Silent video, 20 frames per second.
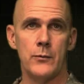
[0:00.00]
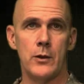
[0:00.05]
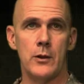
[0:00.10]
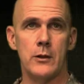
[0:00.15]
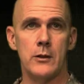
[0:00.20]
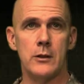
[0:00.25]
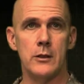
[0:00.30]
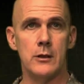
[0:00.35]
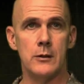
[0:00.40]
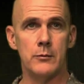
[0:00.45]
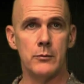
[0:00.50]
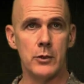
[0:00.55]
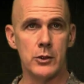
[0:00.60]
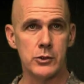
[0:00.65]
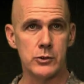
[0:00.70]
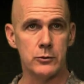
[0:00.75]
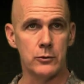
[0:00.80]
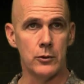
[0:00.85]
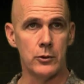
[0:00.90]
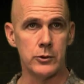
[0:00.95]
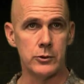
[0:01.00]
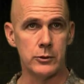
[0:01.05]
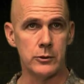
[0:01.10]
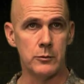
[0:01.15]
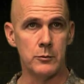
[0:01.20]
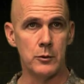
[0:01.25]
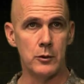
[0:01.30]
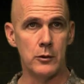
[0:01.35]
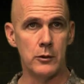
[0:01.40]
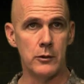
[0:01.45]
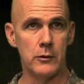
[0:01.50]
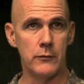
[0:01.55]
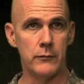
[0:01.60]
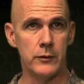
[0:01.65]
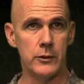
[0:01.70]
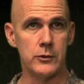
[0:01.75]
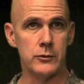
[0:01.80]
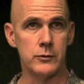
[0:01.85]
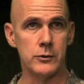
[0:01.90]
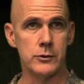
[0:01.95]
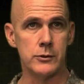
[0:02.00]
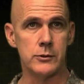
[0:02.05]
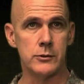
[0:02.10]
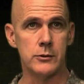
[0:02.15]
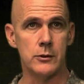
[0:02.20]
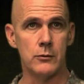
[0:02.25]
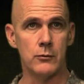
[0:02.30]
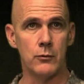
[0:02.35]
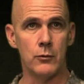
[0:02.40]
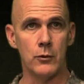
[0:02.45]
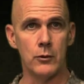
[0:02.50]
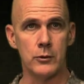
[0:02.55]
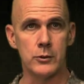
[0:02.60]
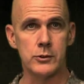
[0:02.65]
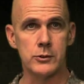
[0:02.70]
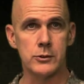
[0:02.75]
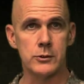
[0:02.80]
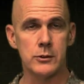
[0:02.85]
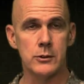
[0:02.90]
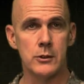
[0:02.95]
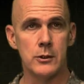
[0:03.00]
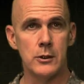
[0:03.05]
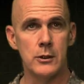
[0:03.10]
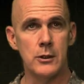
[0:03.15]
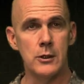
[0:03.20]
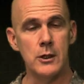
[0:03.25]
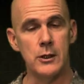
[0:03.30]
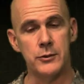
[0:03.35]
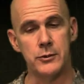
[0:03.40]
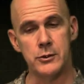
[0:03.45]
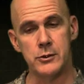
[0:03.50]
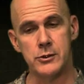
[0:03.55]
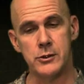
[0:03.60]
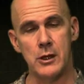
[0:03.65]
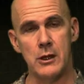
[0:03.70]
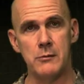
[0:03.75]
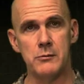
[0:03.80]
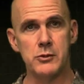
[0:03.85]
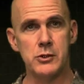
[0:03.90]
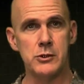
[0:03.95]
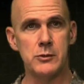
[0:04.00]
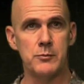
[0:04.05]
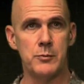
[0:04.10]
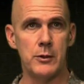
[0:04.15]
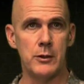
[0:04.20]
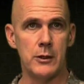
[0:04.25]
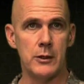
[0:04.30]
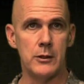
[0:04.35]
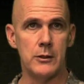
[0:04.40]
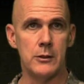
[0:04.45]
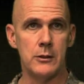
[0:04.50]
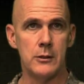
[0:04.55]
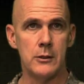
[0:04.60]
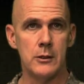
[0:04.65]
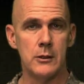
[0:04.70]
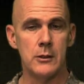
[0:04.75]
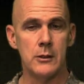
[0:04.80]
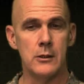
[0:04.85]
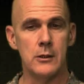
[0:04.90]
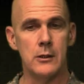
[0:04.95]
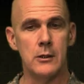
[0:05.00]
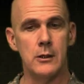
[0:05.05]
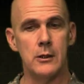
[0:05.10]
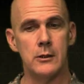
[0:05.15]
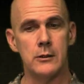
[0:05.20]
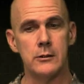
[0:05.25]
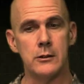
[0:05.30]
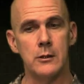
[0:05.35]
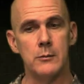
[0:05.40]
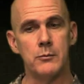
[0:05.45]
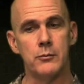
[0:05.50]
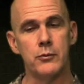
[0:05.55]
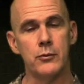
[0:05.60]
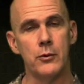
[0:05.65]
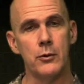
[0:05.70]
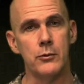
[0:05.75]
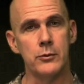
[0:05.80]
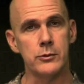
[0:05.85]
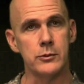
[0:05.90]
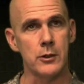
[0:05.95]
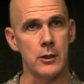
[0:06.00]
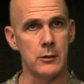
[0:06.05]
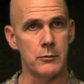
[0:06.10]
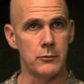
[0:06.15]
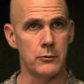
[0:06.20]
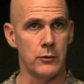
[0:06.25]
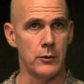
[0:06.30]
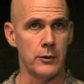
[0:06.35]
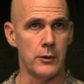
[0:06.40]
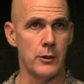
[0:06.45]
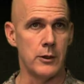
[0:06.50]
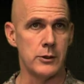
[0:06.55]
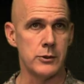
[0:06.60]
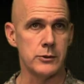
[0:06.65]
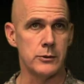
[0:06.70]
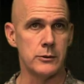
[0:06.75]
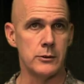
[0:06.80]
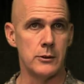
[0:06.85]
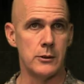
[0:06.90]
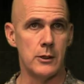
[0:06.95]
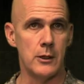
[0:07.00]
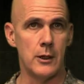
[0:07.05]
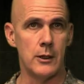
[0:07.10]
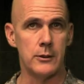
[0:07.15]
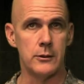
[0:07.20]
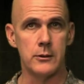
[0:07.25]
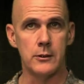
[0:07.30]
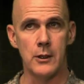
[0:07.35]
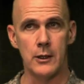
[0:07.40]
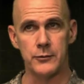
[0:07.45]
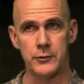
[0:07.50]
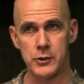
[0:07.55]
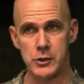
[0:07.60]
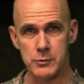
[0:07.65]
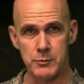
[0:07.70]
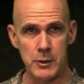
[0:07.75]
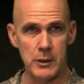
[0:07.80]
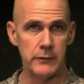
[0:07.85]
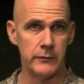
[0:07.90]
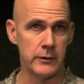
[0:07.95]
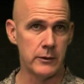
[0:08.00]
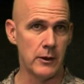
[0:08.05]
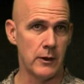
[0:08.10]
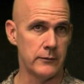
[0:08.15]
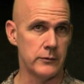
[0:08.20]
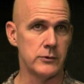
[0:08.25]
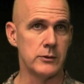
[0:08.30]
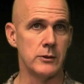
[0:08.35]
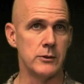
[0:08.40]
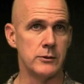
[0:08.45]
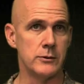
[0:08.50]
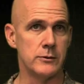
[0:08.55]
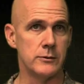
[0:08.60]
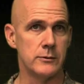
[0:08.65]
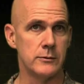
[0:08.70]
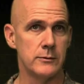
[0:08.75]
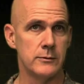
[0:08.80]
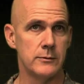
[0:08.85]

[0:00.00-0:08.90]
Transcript: uh, in a much larger community of interest that works at the same speed and can prototype, quite honestly, at, at the speed of a conversation.